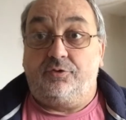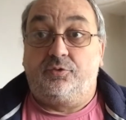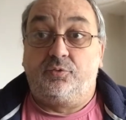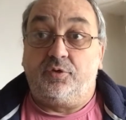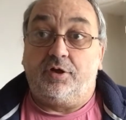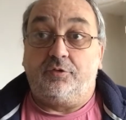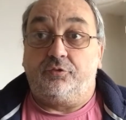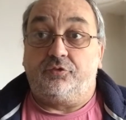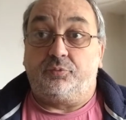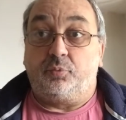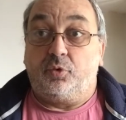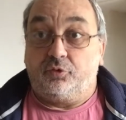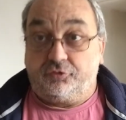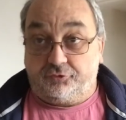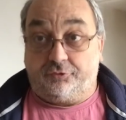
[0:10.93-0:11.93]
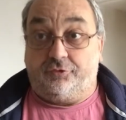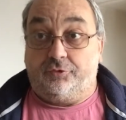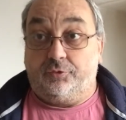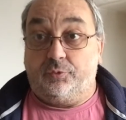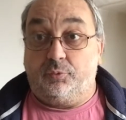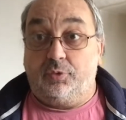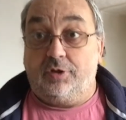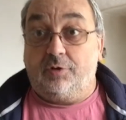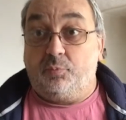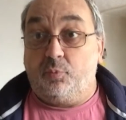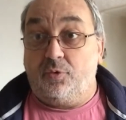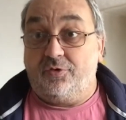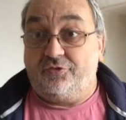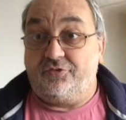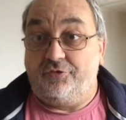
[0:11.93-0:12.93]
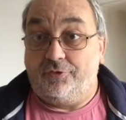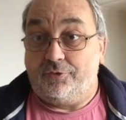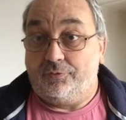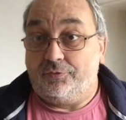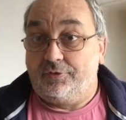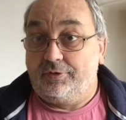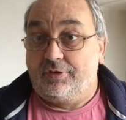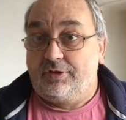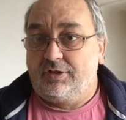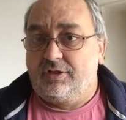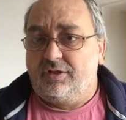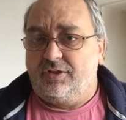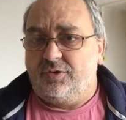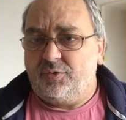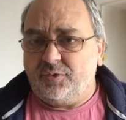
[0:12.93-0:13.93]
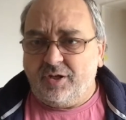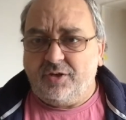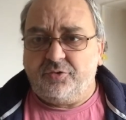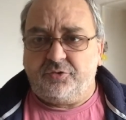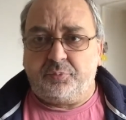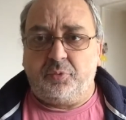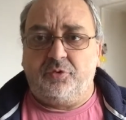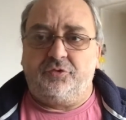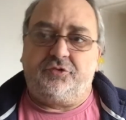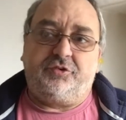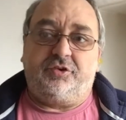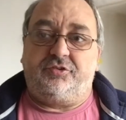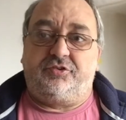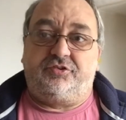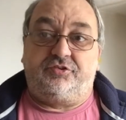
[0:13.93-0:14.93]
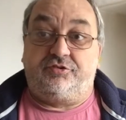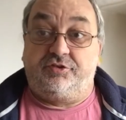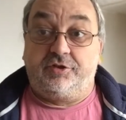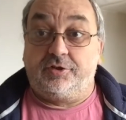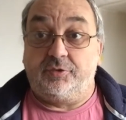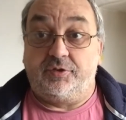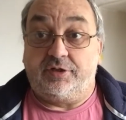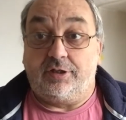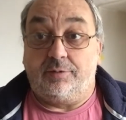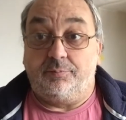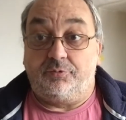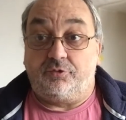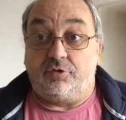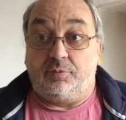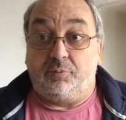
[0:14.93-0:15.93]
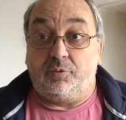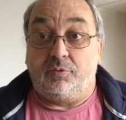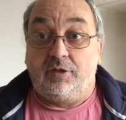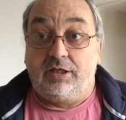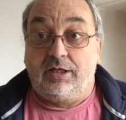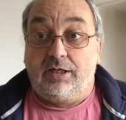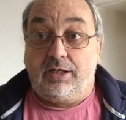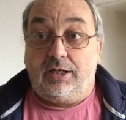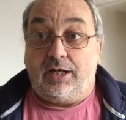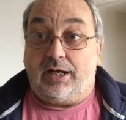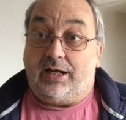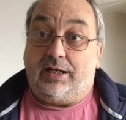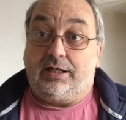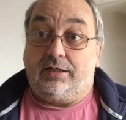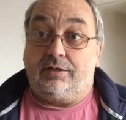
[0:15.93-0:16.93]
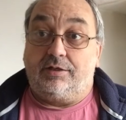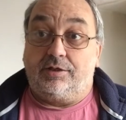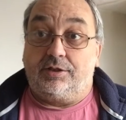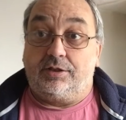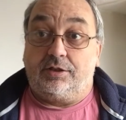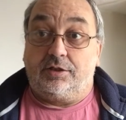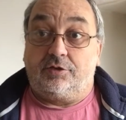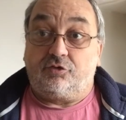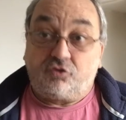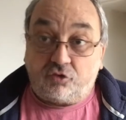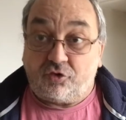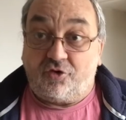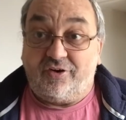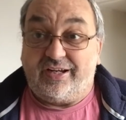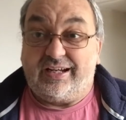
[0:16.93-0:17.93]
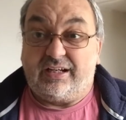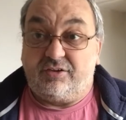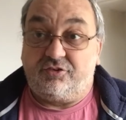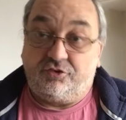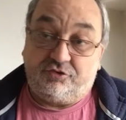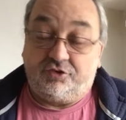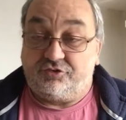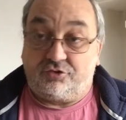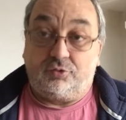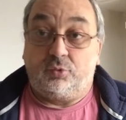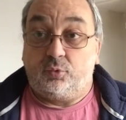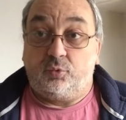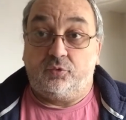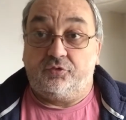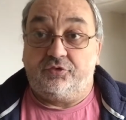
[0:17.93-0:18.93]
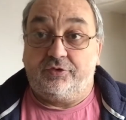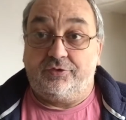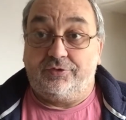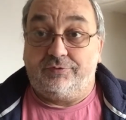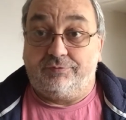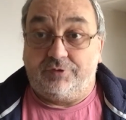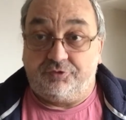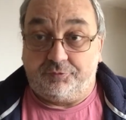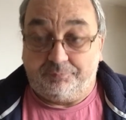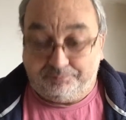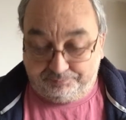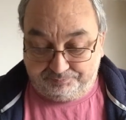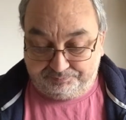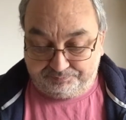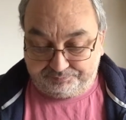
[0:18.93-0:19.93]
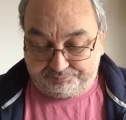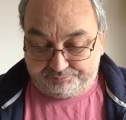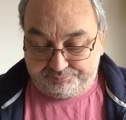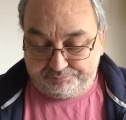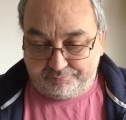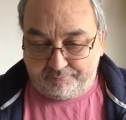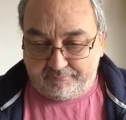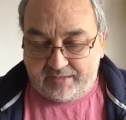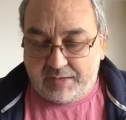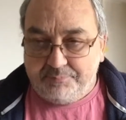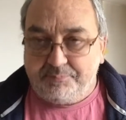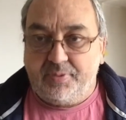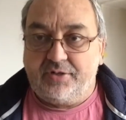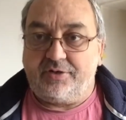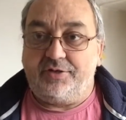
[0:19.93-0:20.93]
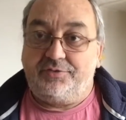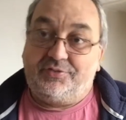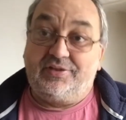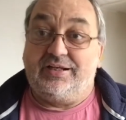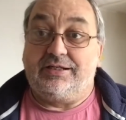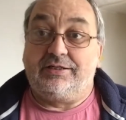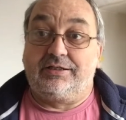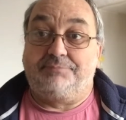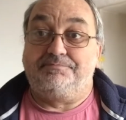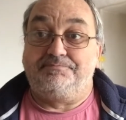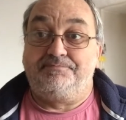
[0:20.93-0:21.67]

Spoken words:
who knows what's true and what's not? Who knows what's just stirring up trouble and trying to just cause division? But I think,